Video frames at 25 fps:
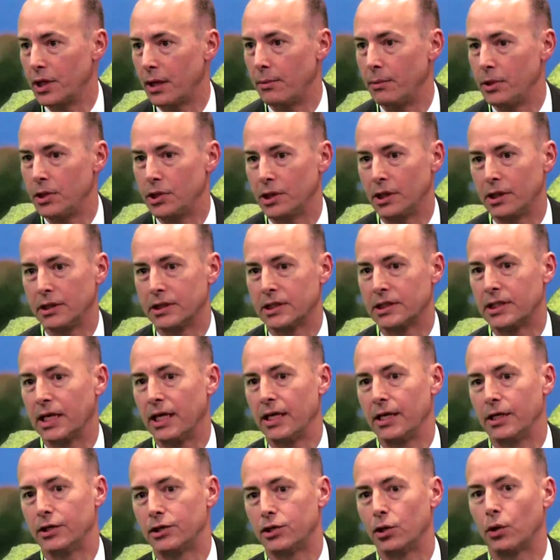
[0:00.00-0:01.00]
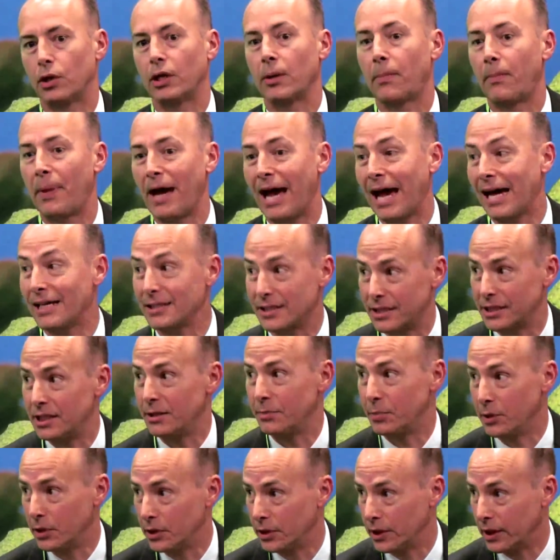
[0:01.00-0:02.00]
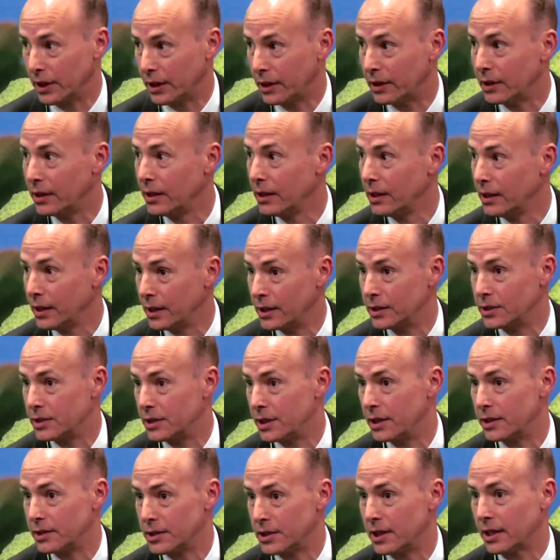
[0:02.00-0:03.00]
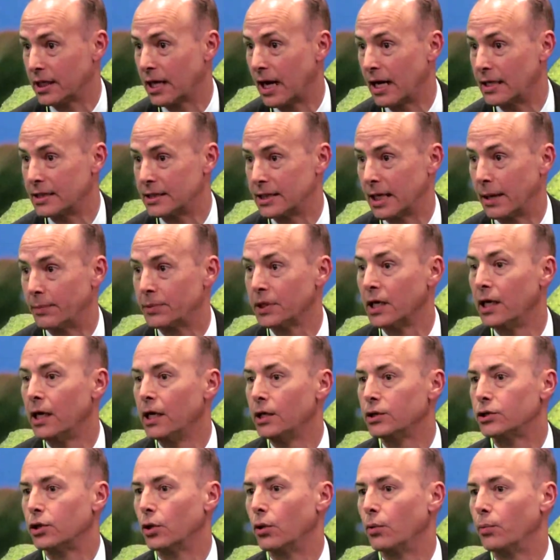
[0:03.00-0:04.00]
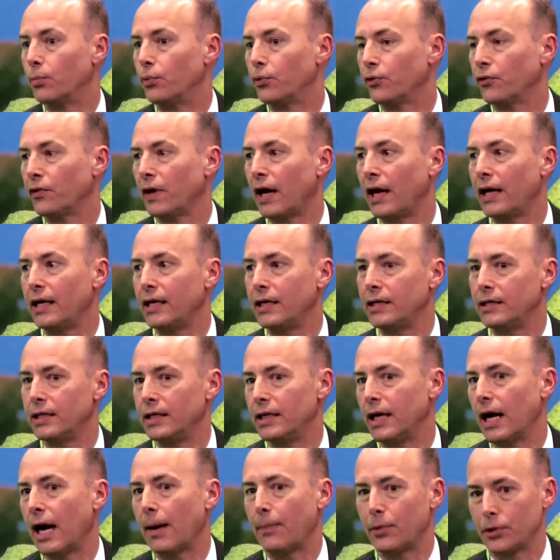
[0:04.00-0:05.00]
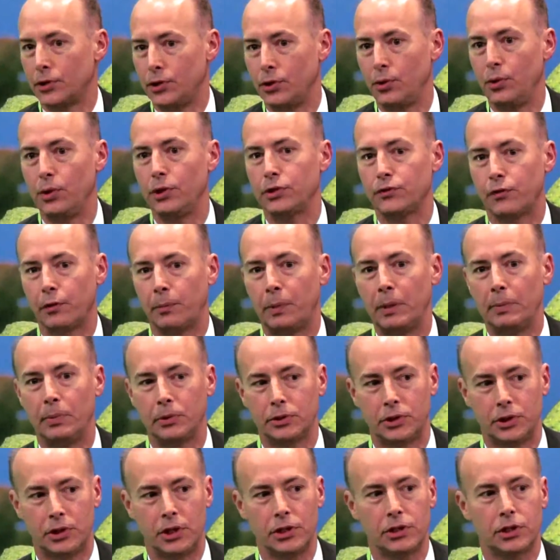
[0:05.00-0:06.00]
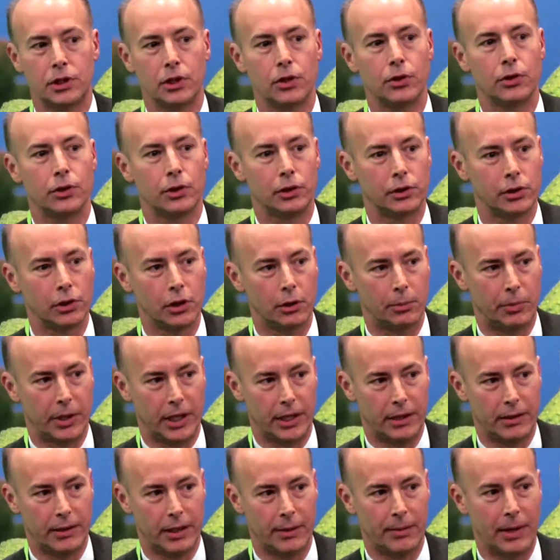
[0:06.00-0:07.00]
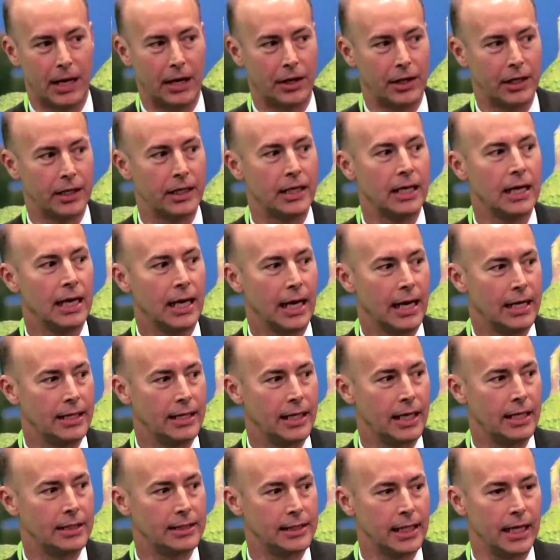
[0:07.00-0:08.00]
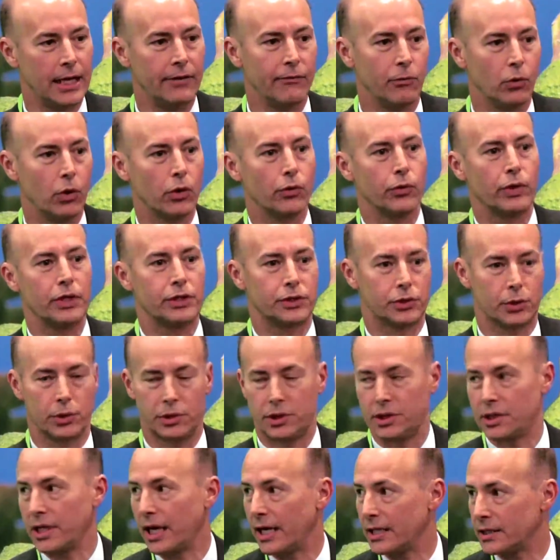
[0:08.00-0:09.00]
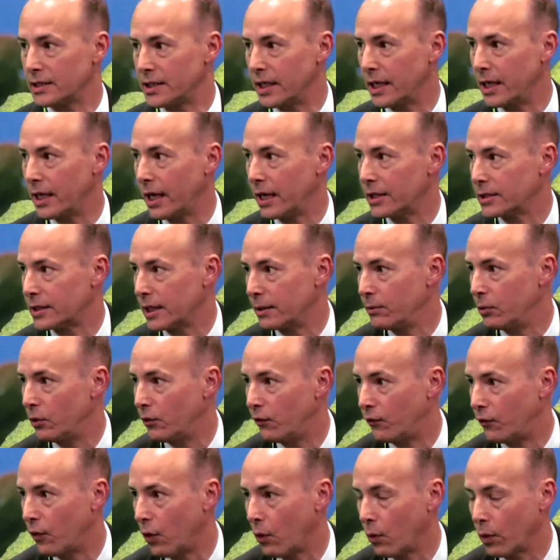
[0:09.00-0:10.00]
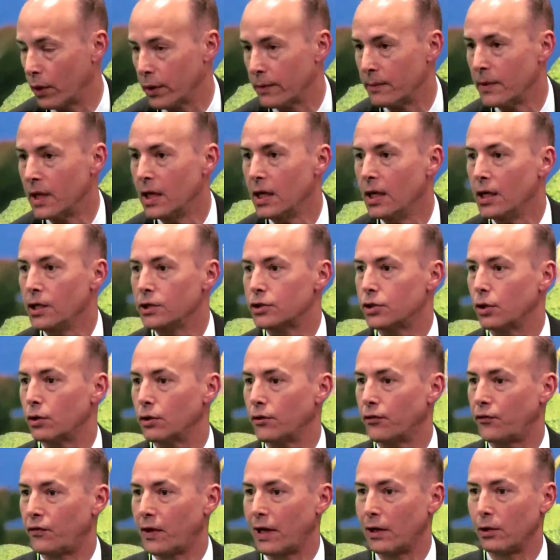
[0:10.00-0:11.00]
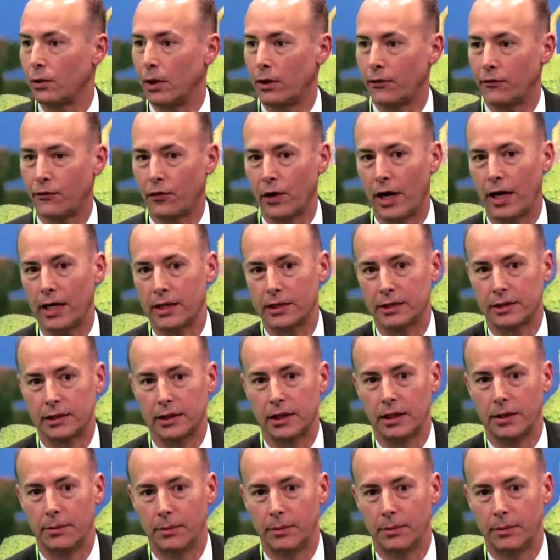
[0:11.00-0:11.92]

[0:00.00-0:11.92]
at Michigan State, and so capacity building is the concept. So providing the opportunities for people to just learn a little bit about it, and then to have more resources as they move forward. So to follow on Frank's